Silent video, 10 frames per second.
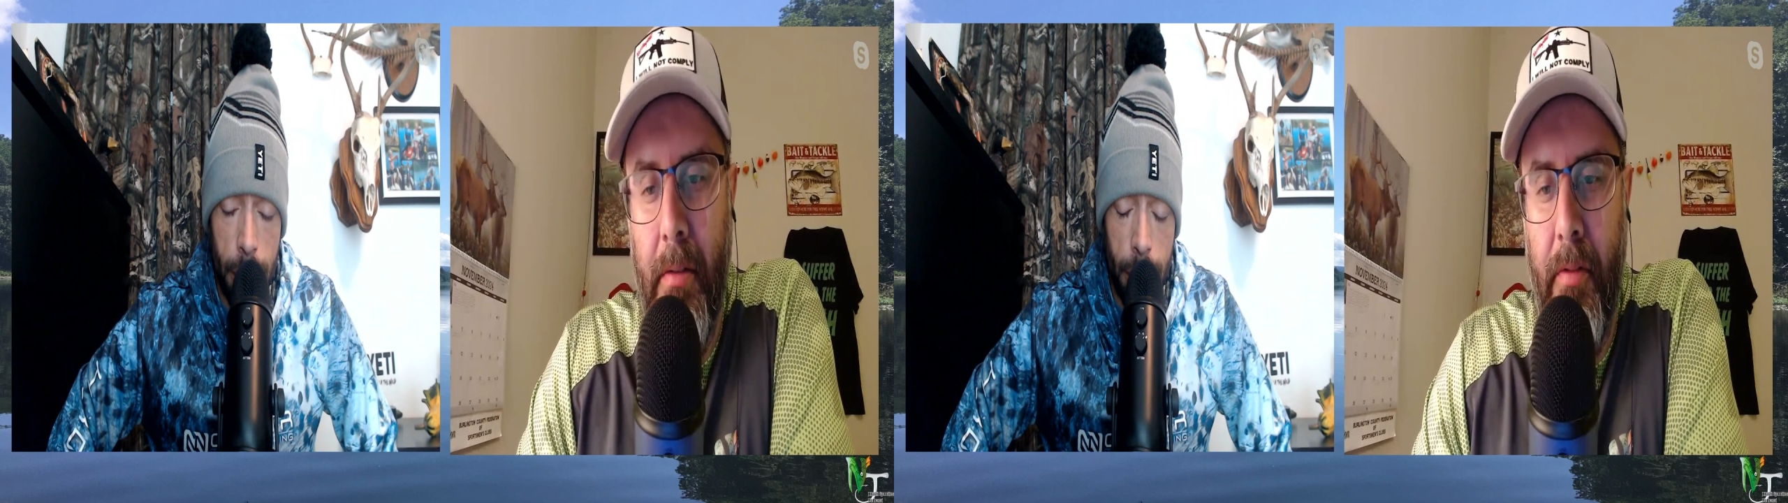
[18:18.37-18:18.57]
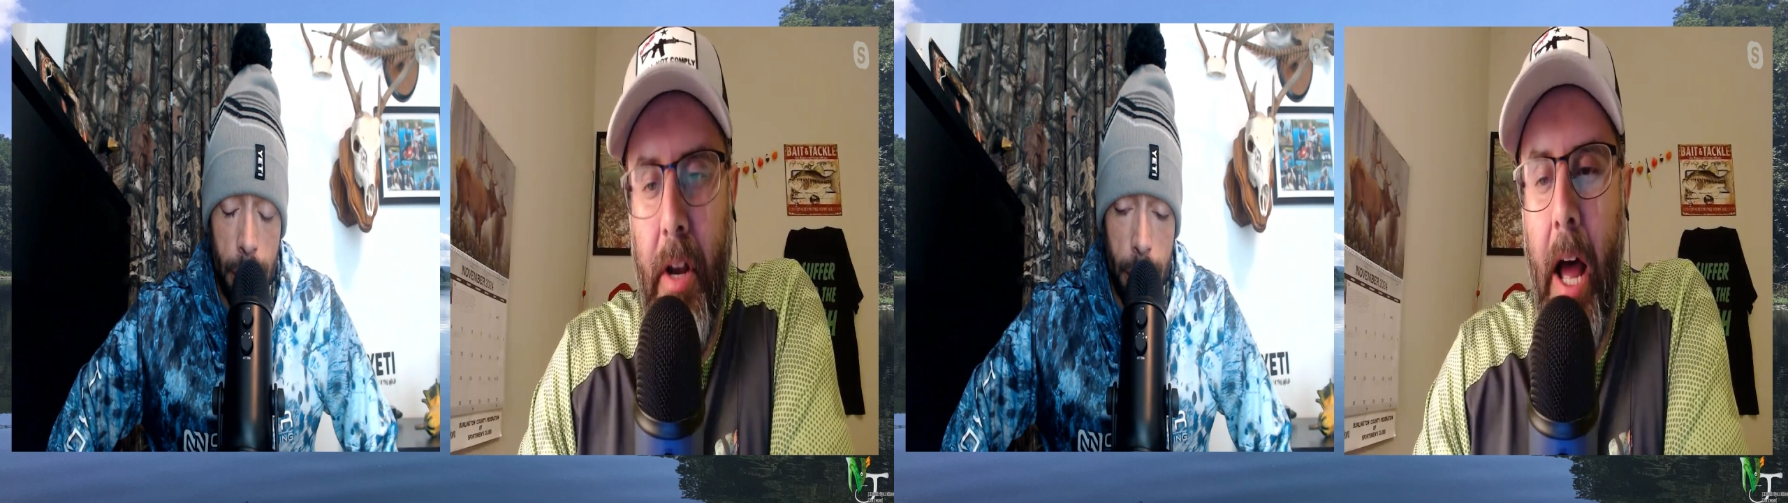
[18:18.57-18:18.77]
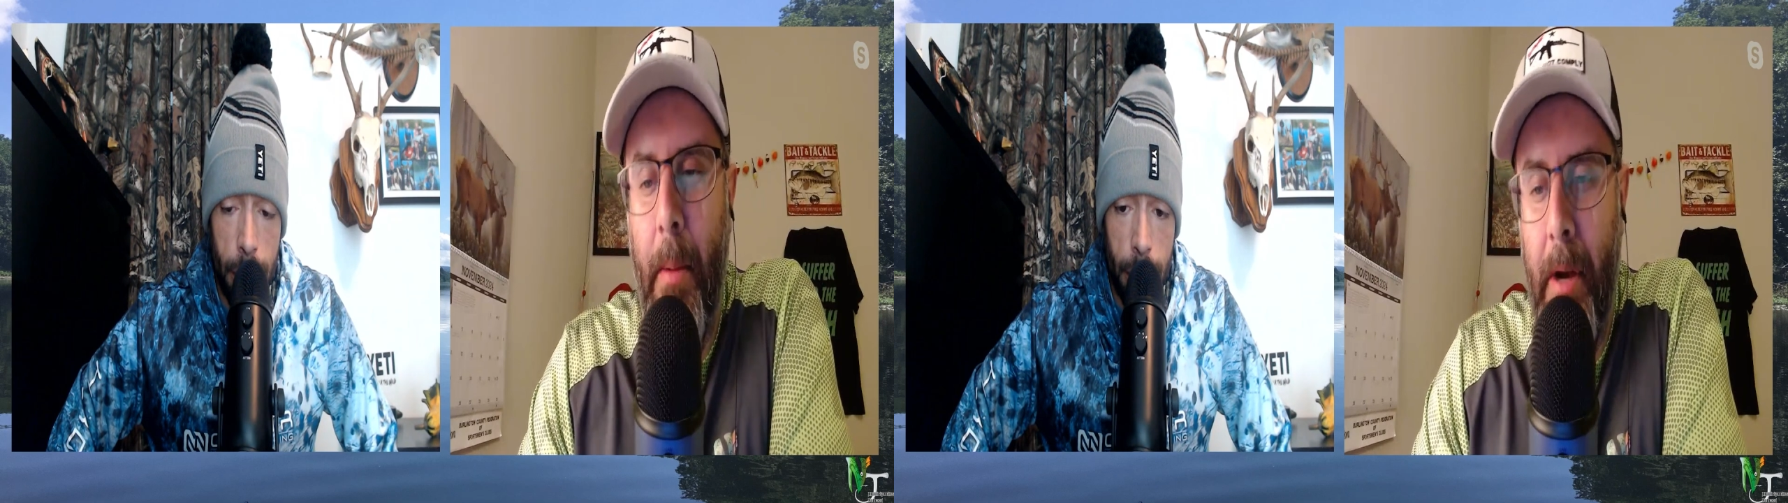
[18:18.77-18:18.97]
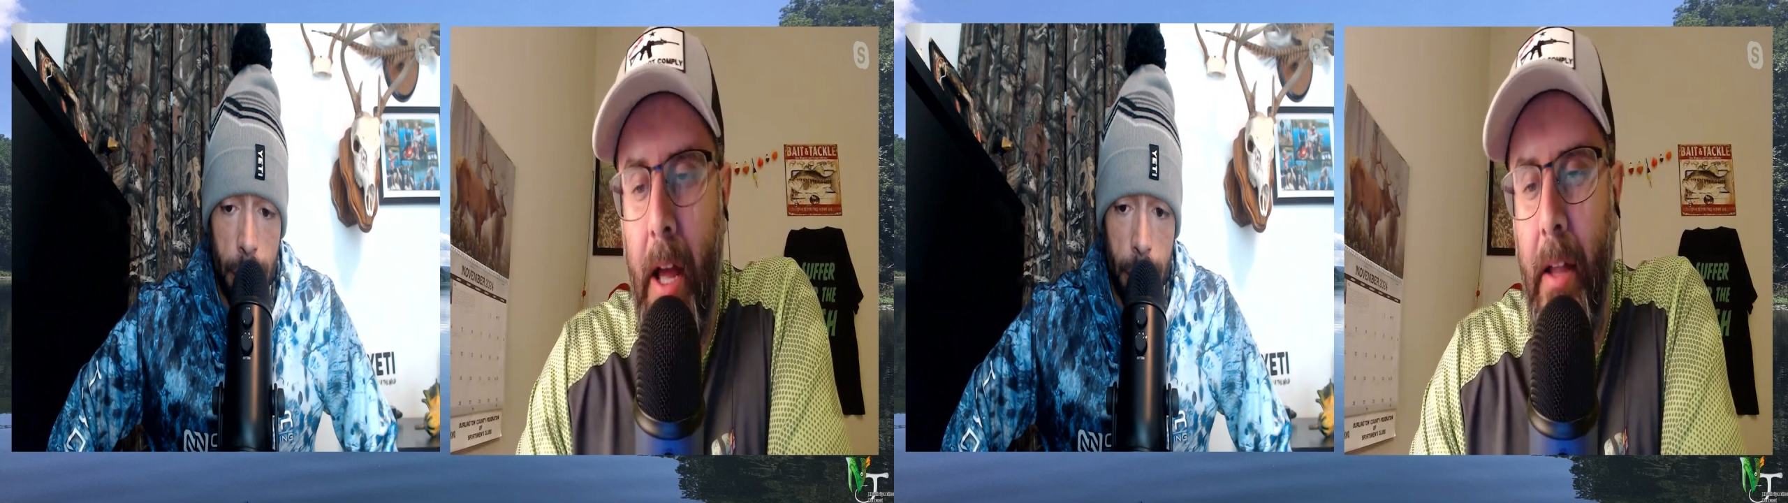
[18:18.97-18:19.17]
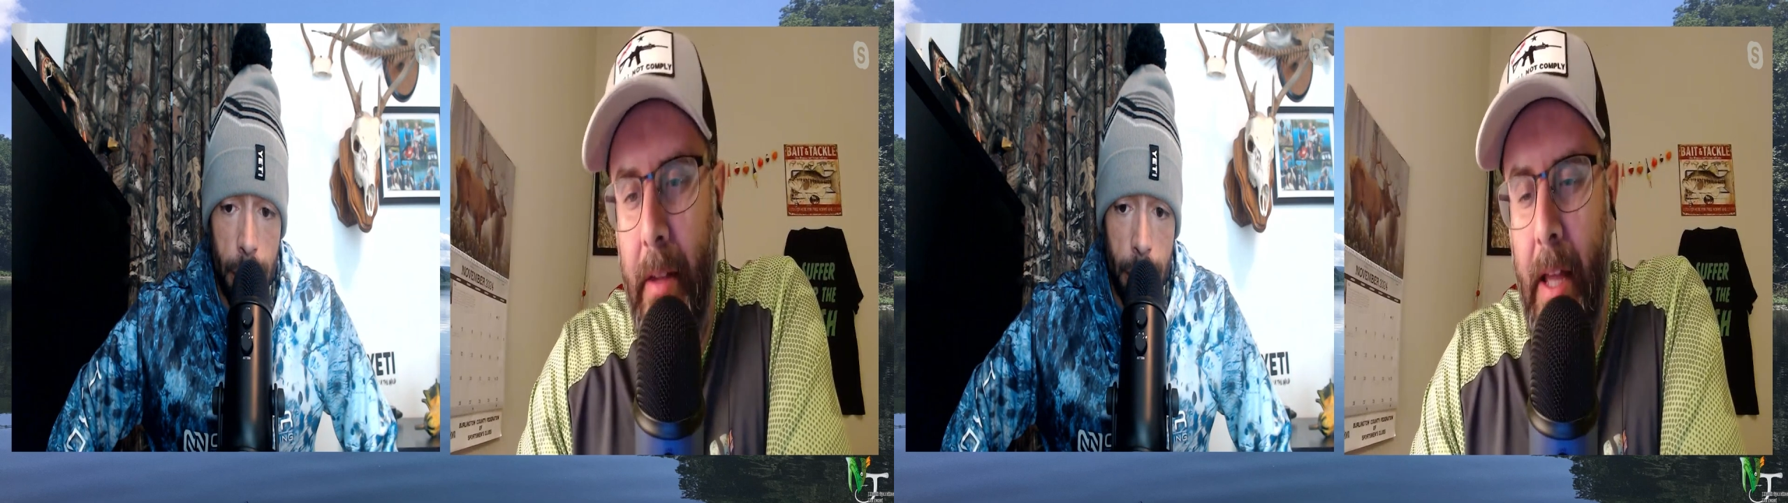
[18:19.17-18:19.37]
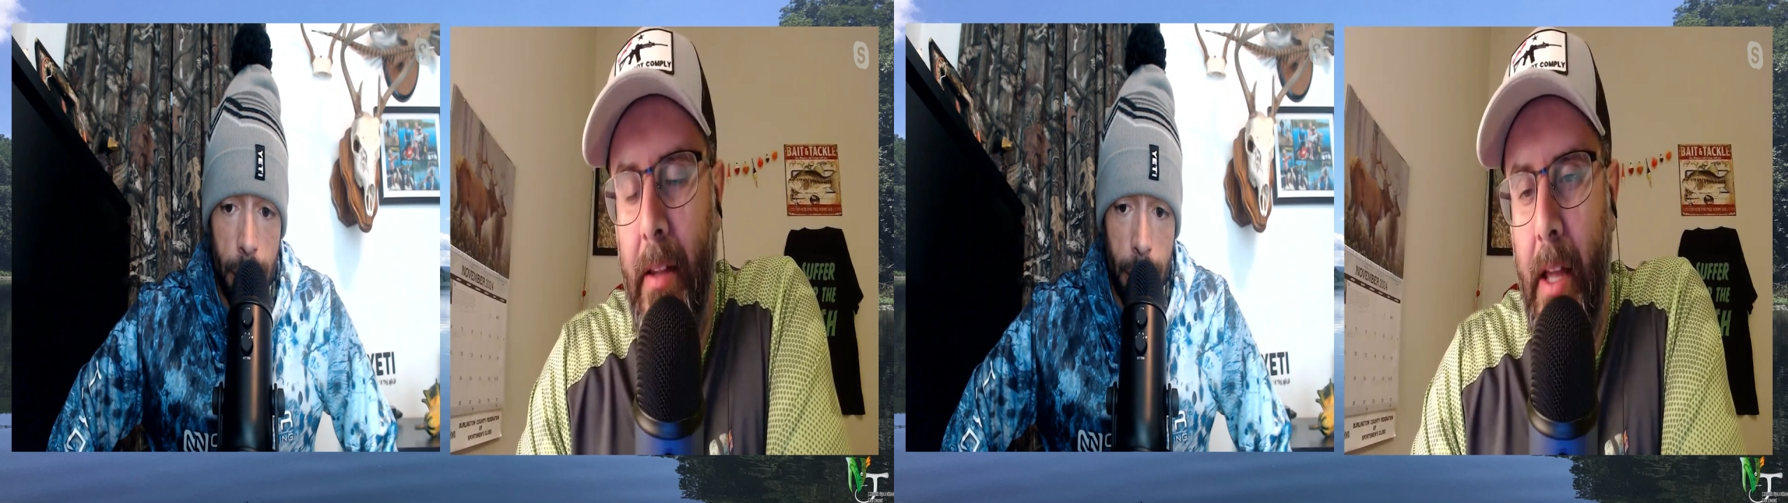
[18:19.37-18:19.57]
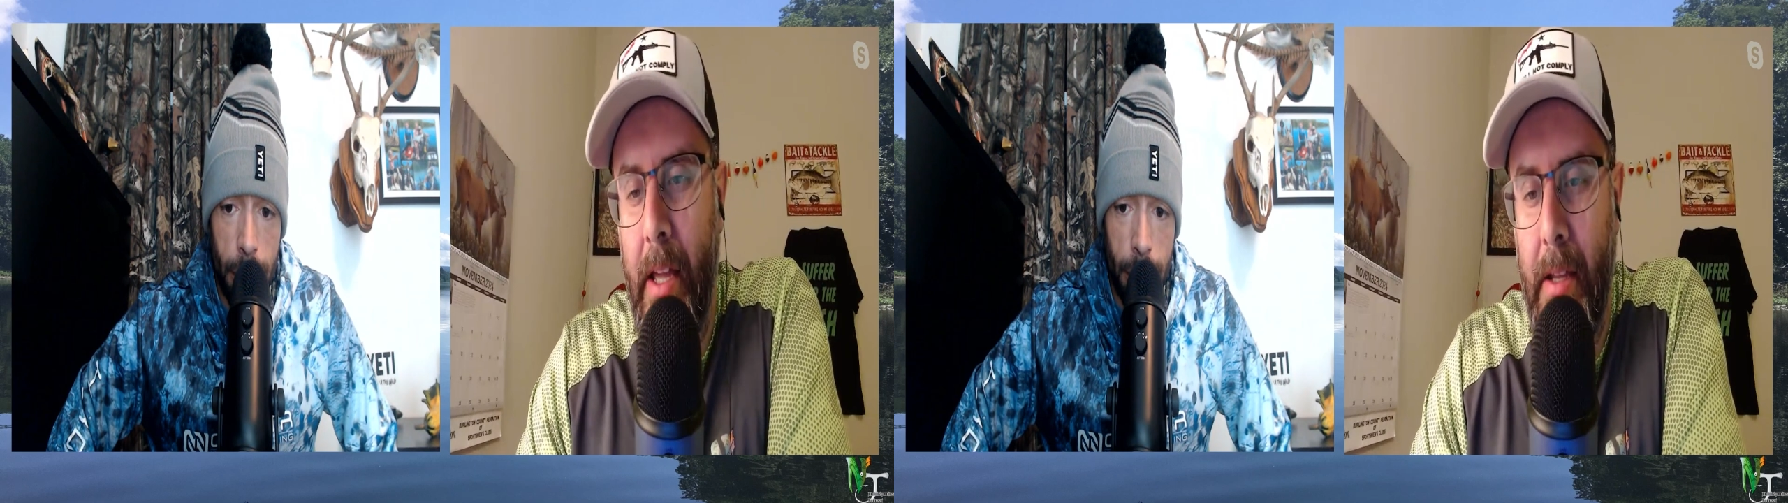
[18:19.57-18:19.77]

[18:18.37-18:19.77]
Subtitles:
phenomenon that